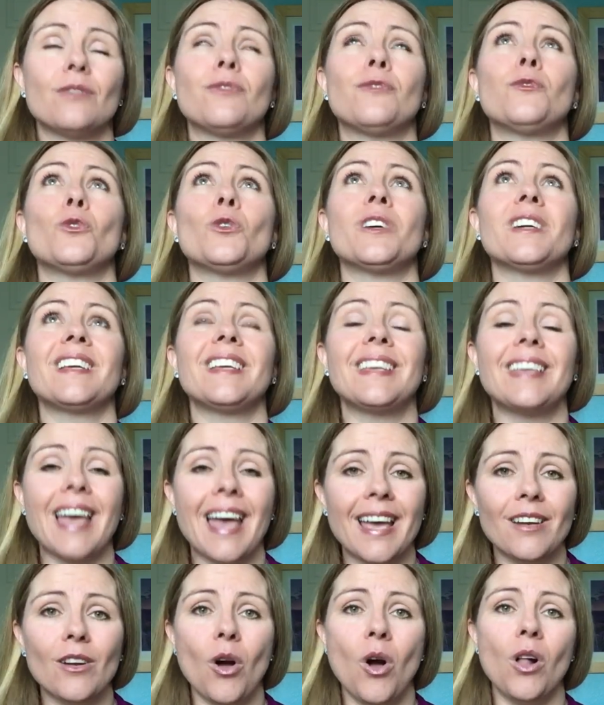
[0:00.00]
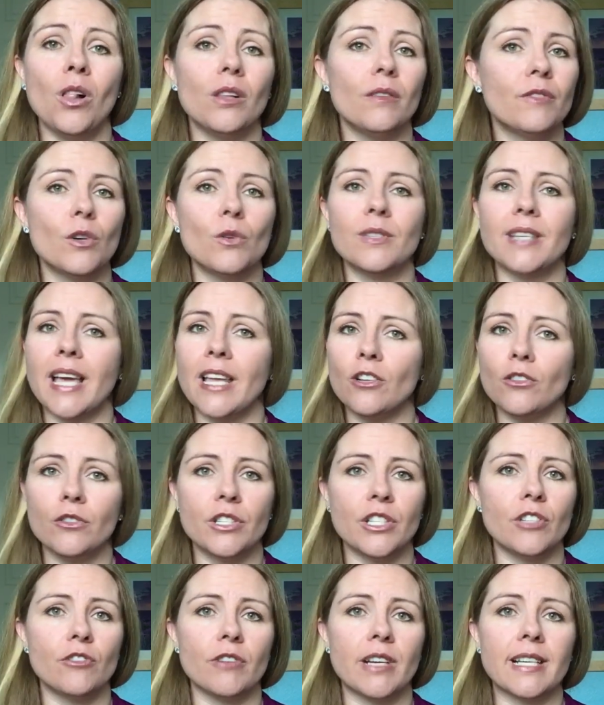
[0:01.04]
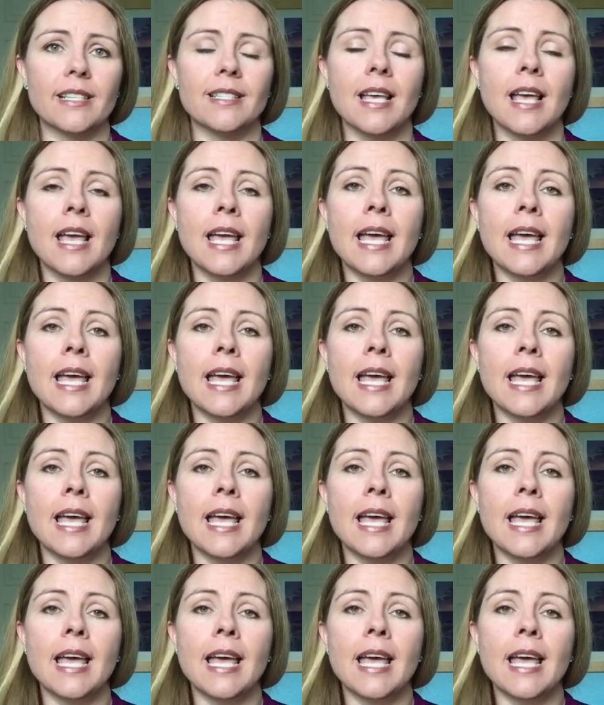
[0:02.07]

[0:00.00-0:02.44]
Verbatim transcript: forget all of those energy drinks.